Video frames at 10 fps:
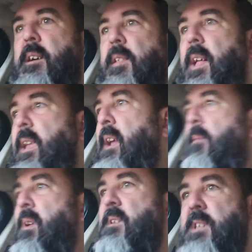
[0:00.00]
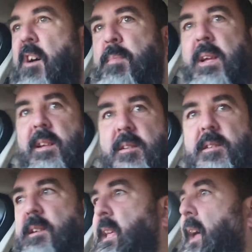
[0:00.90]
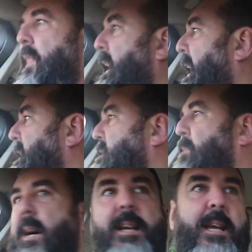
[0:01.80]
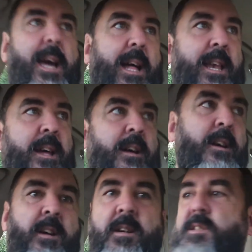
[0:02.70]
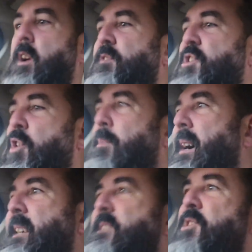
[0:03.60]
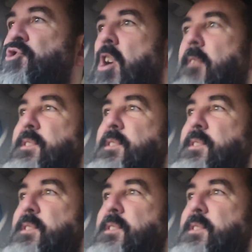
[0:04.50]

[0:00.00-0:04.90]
and then like I say, I've been getting the lanes back again, so I've just gone back into drive.